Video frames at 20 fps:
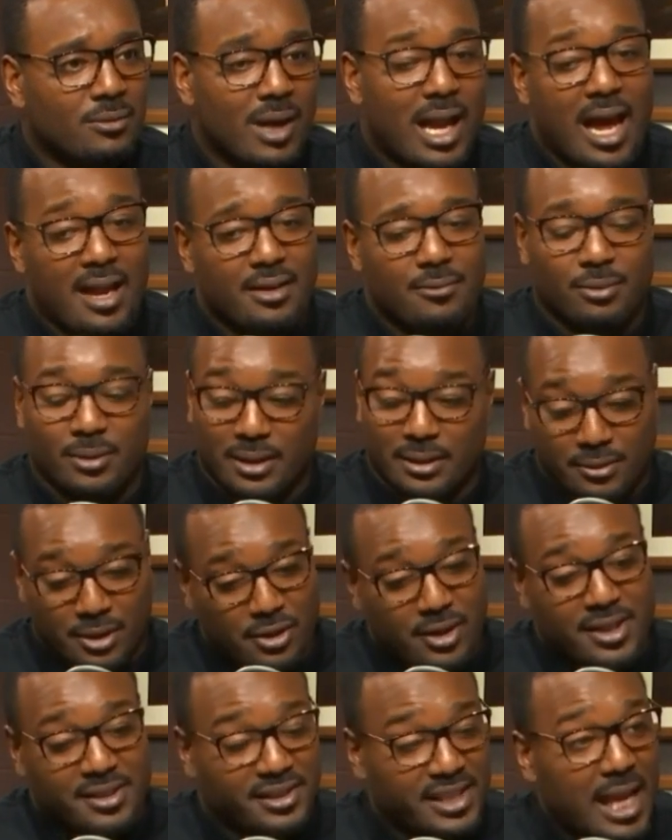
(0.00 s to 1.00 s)
Well,
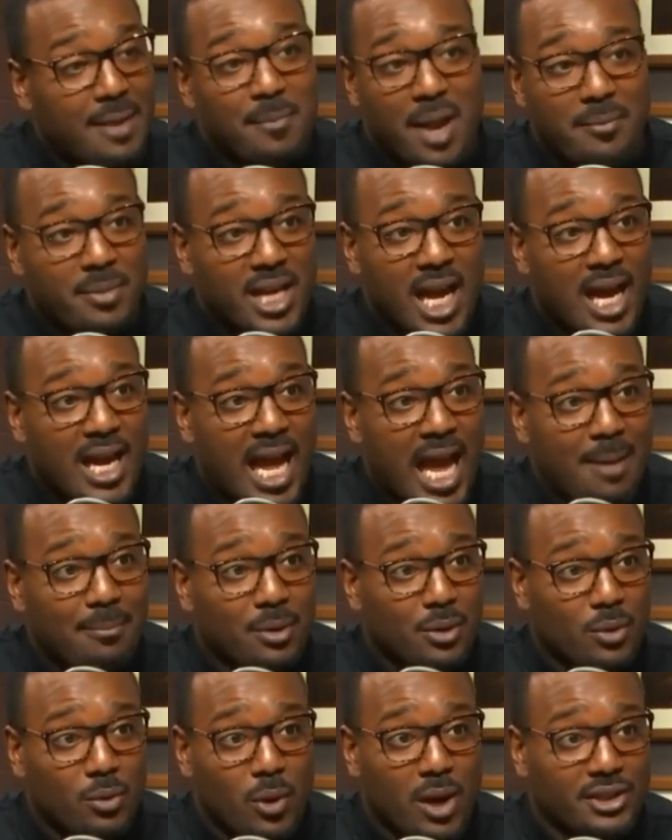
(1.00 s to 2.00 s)
you can say maybe not Happ,
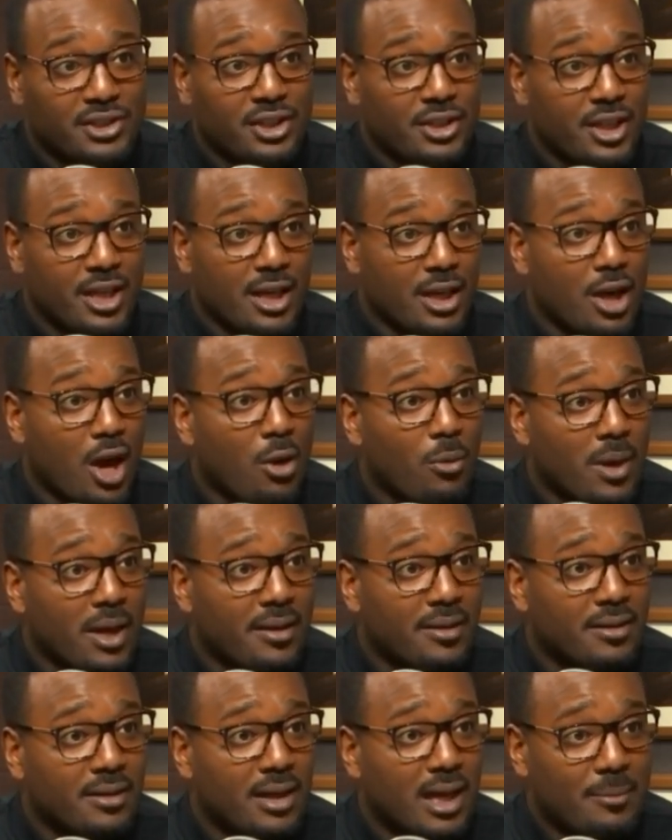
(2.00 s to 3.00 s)
but who else are you going to go with?